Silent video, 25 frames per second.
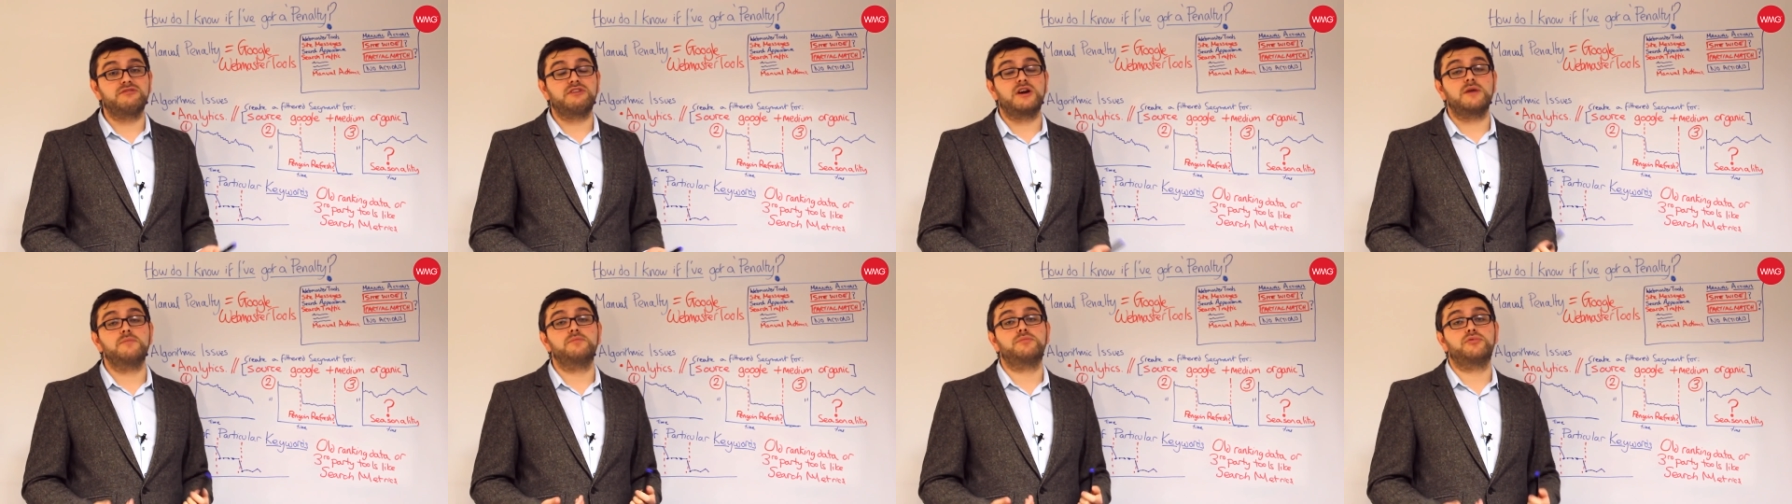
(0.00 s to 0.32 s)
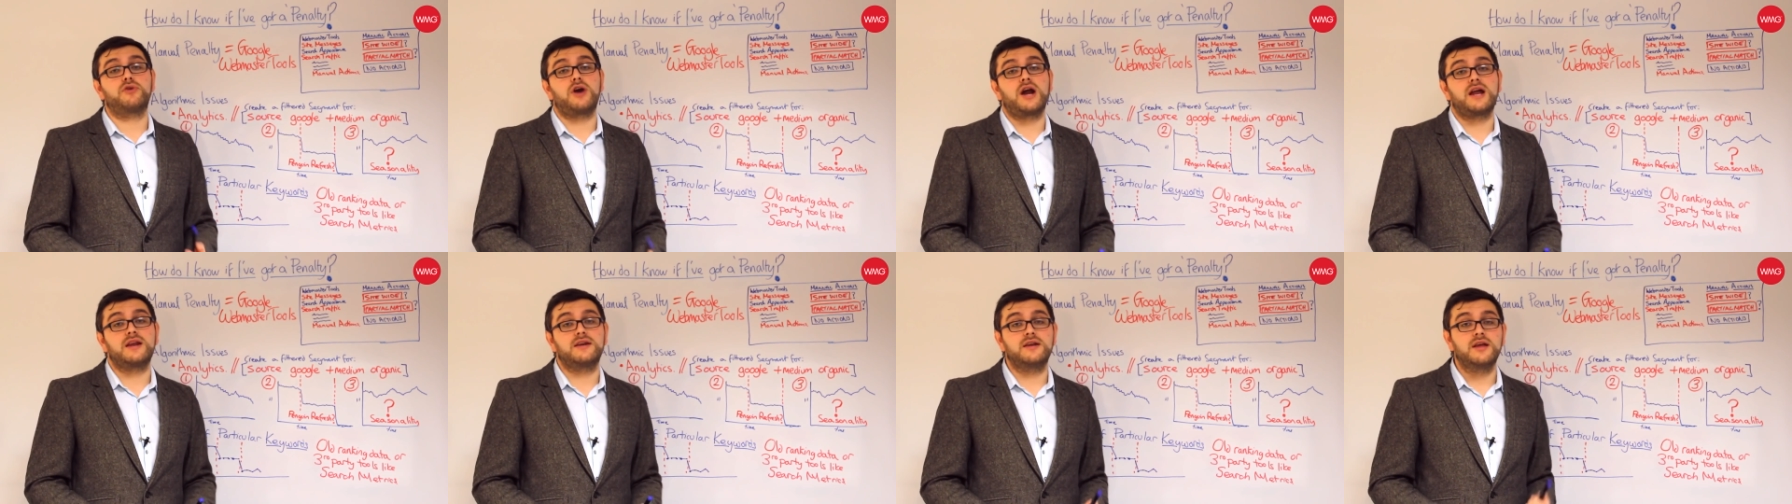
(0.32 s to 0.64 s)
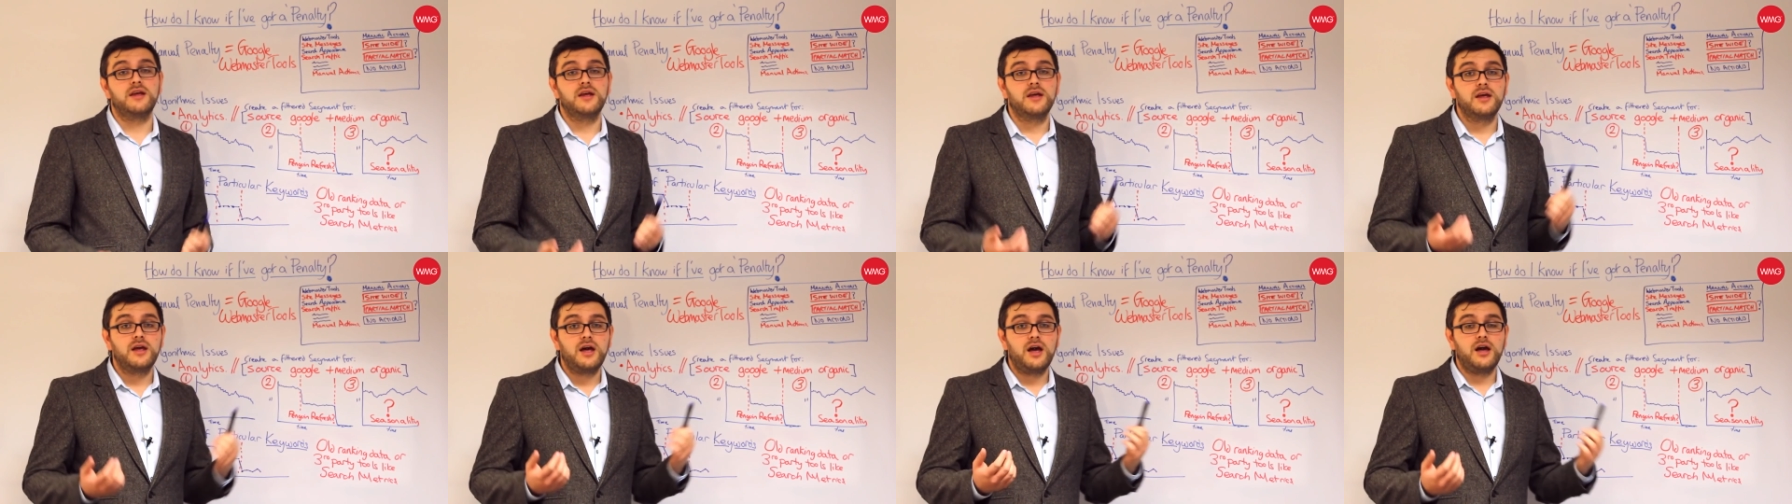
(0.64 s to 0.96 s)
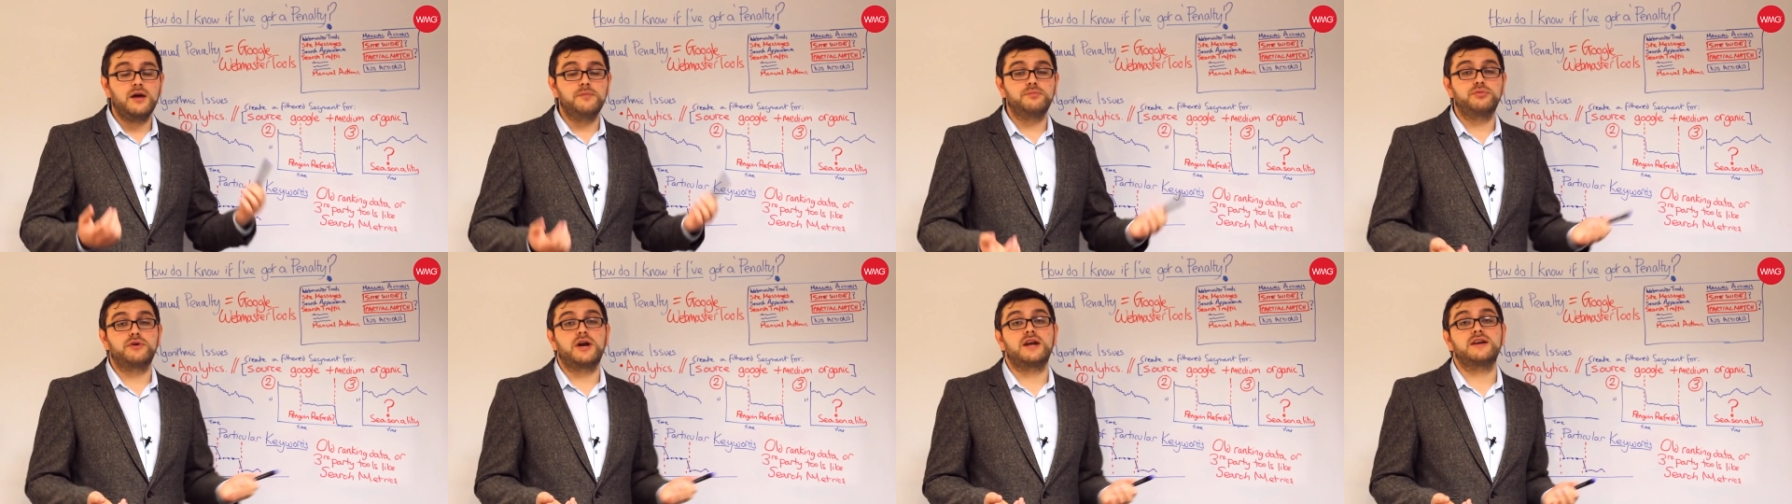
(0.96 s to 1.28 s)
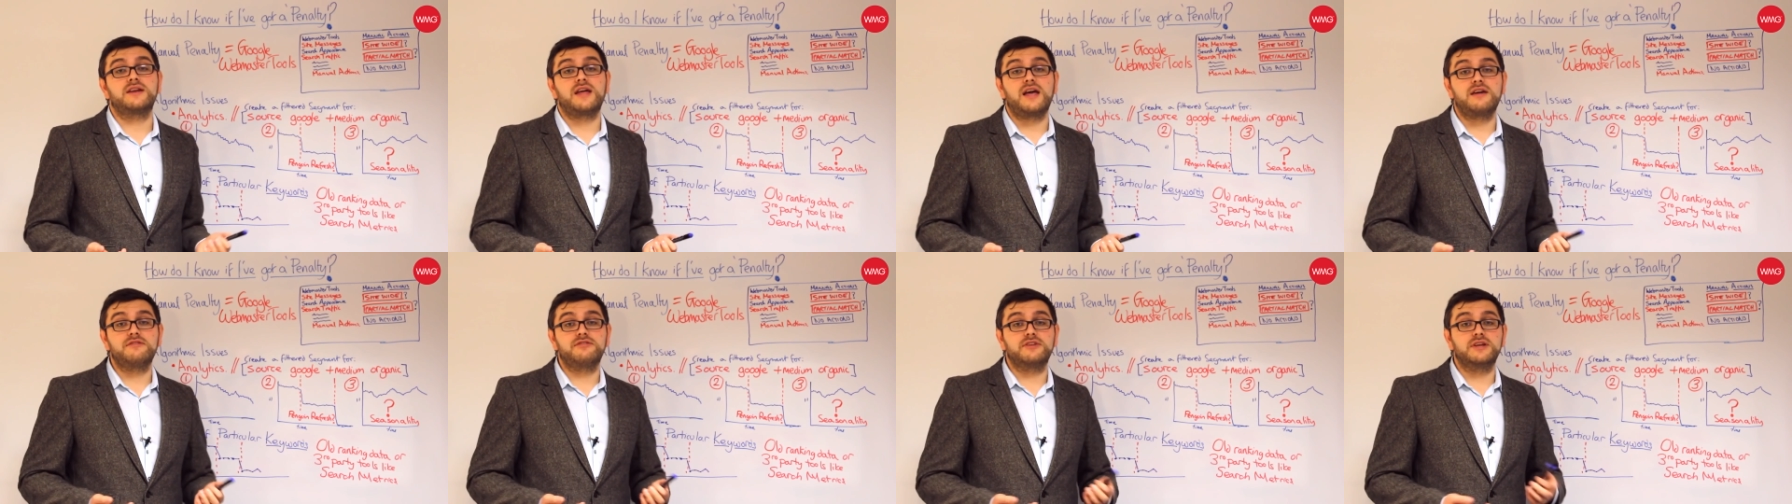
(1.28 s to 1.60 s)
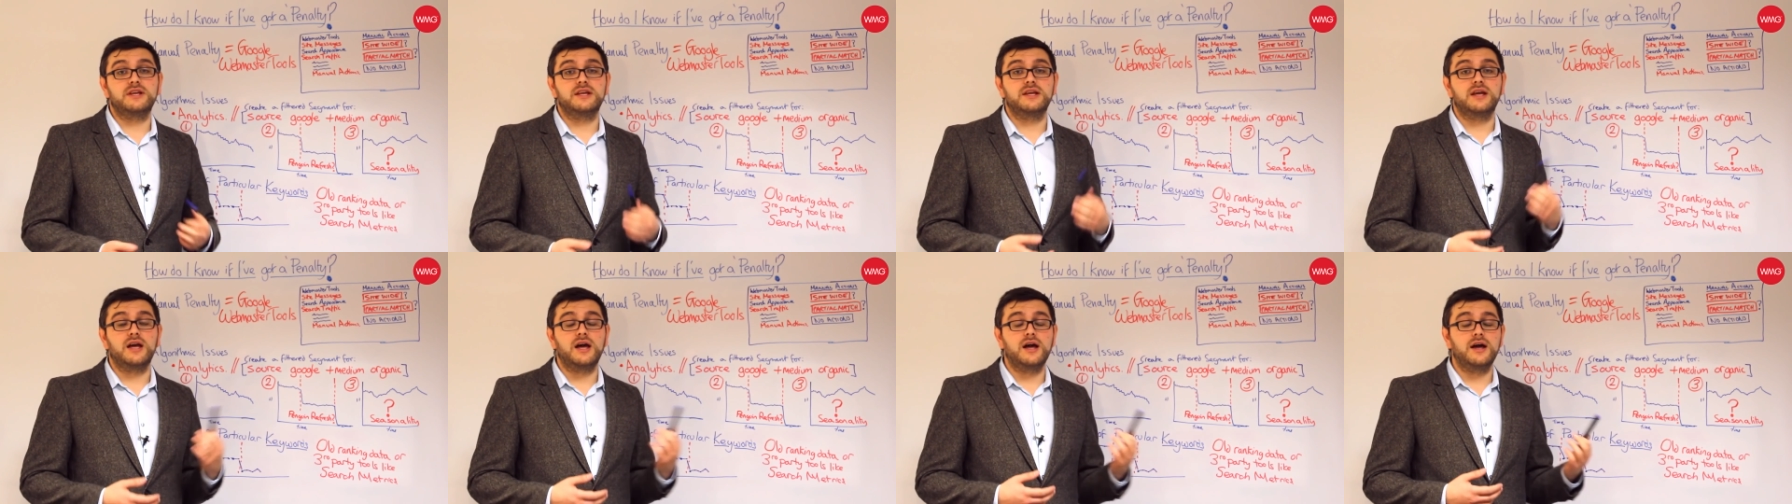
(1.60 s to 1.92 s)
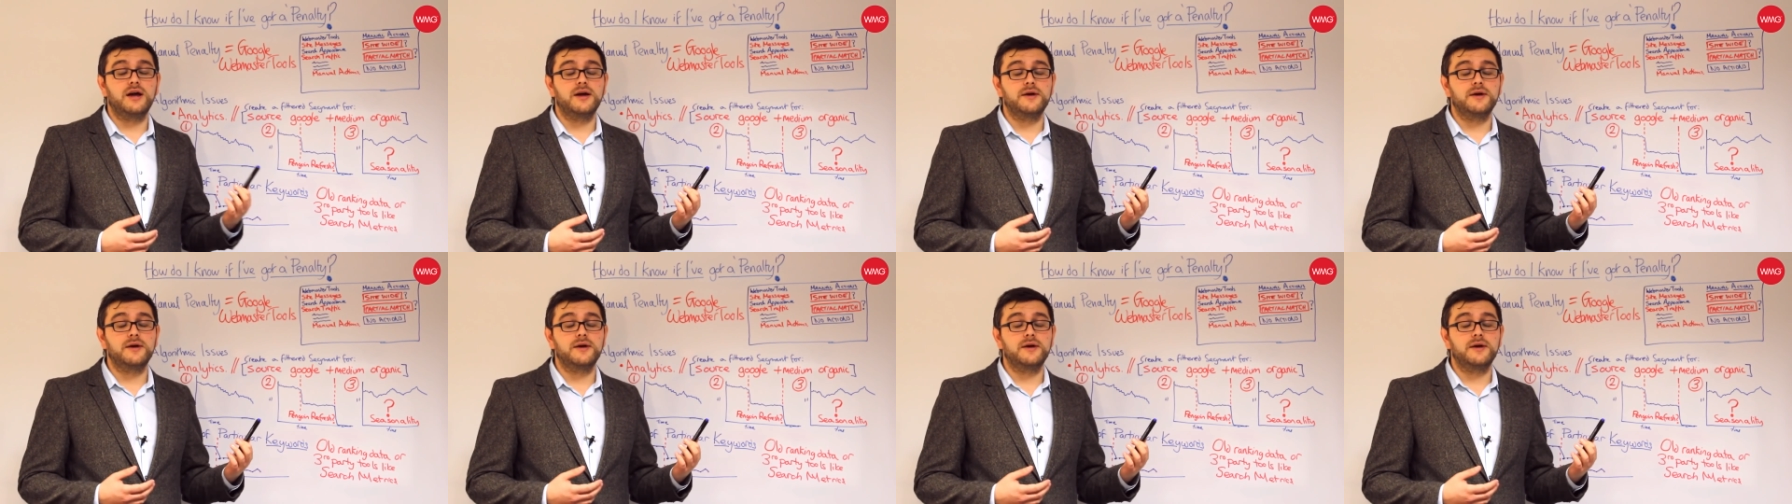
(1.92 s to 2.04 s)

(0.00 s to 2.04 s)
very brand-heavy